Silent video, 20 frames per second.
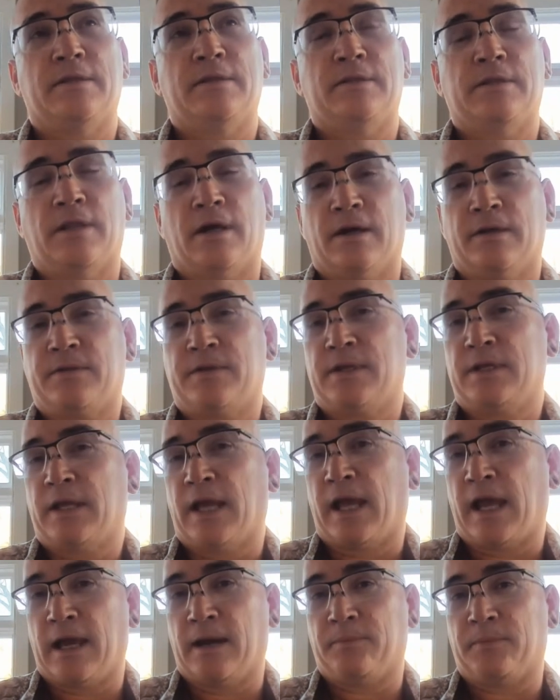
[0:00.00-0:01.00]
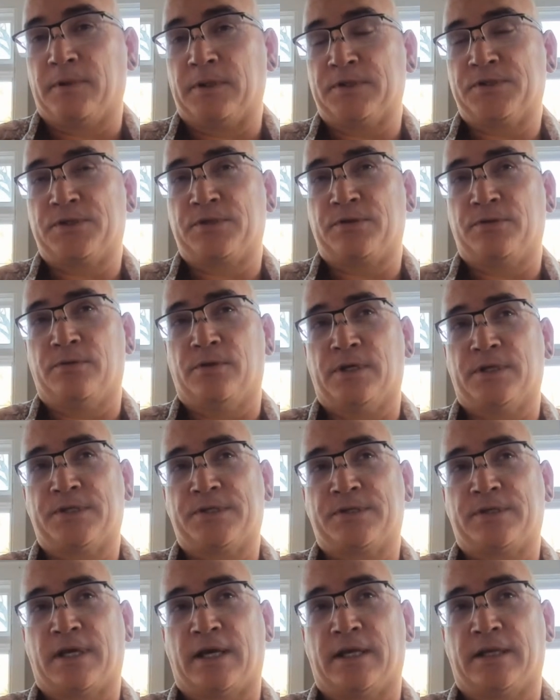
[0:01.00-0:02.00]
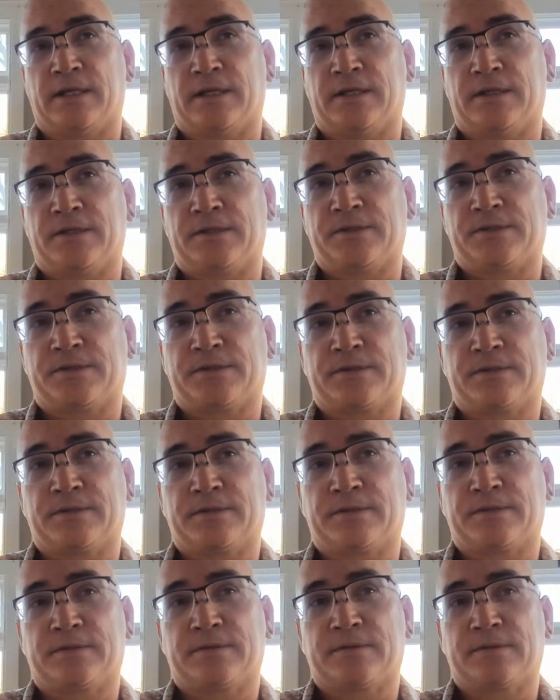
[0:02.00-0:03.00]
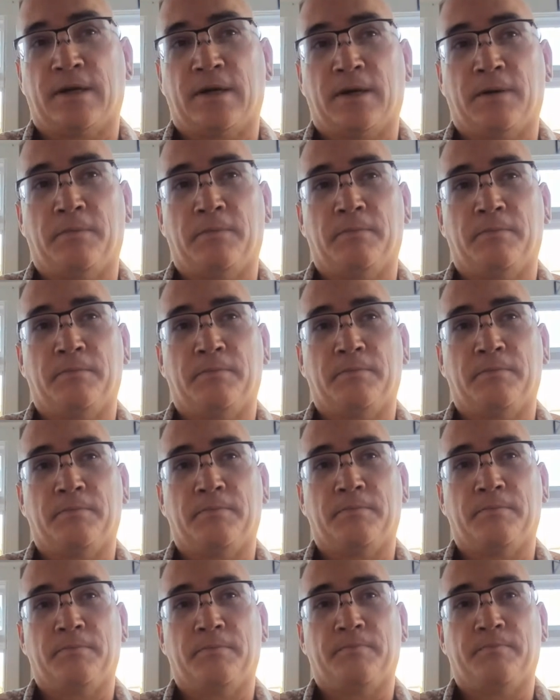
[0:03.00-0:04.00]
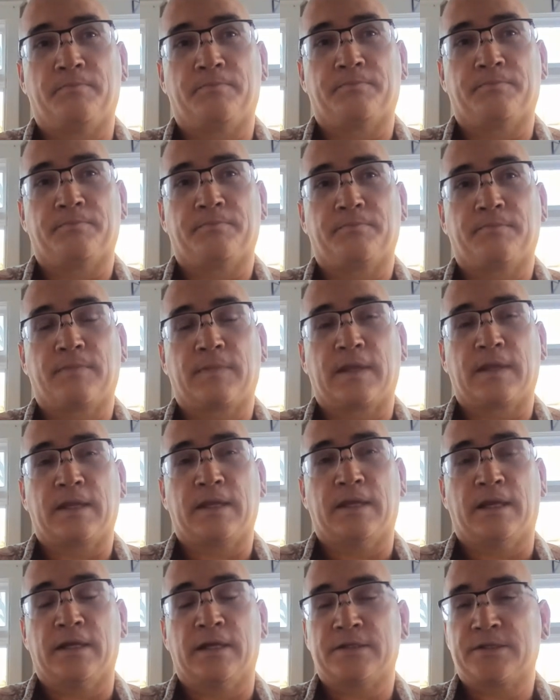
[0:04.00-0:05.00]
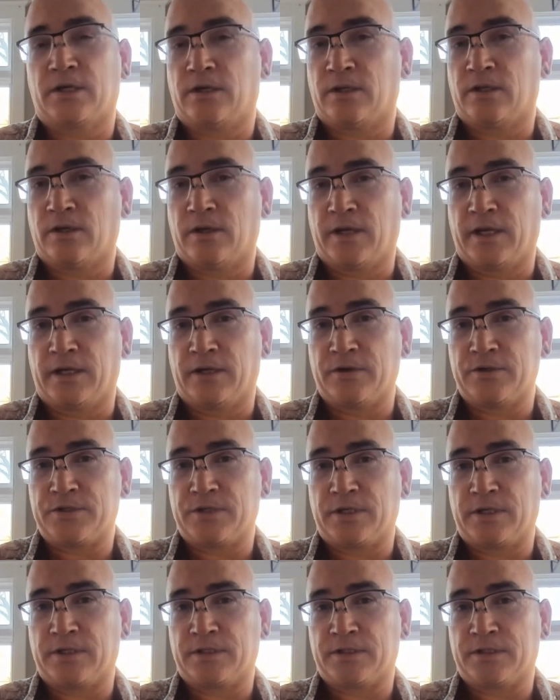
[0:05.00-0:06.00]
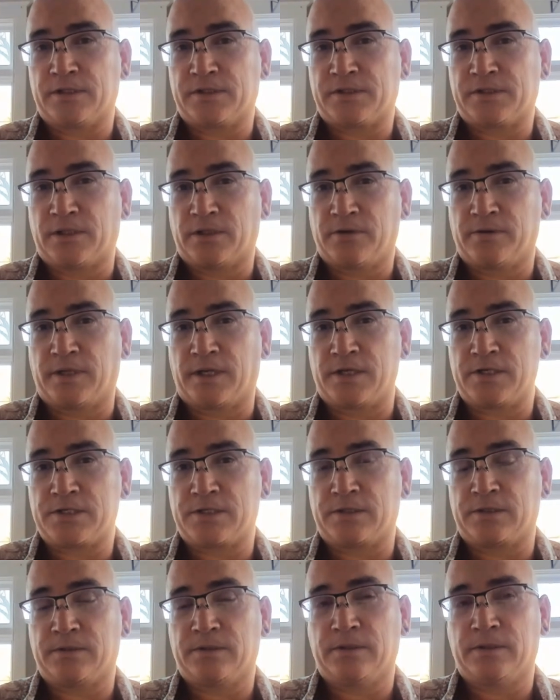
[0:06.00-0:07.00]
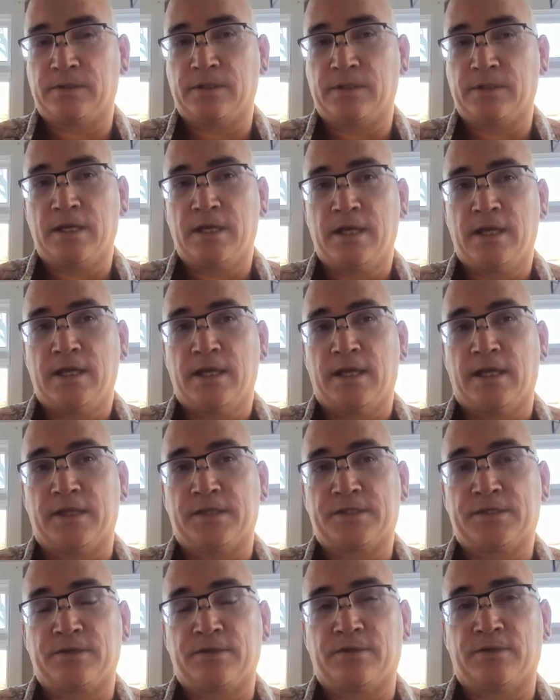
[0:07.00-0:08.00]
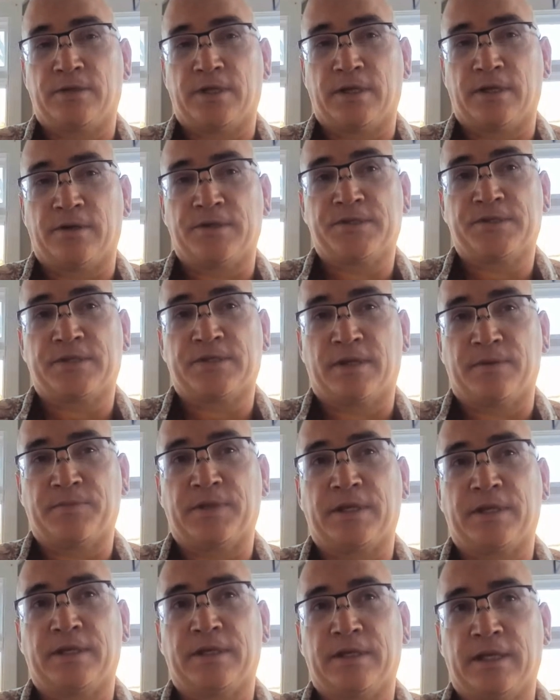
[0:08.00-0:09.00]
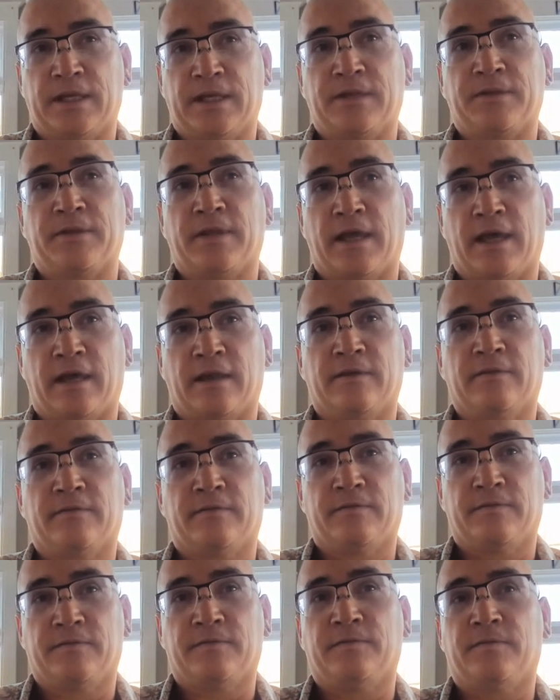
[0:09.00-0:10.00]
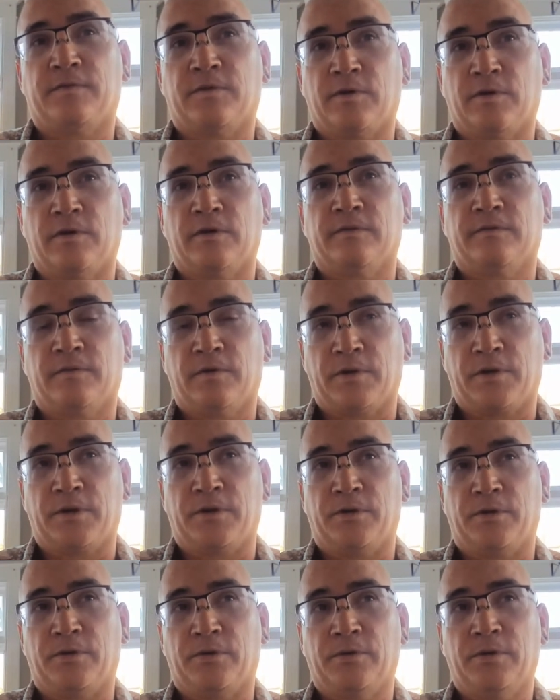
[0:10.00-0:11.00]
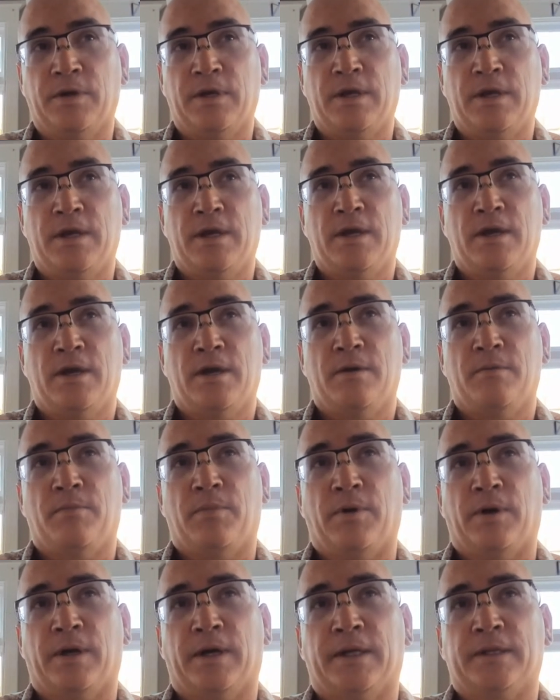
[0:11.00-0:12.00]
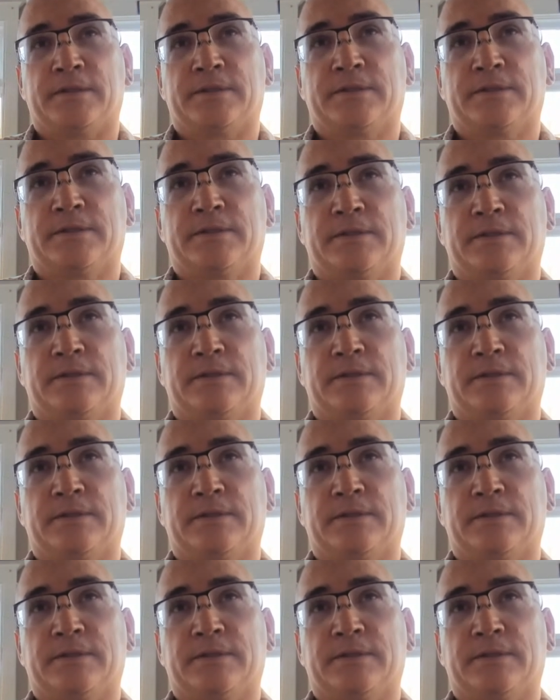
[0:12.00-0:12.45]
nothing happens to us that is, um, it's all our energy, it's all our creation. And so there is something in that for for you. But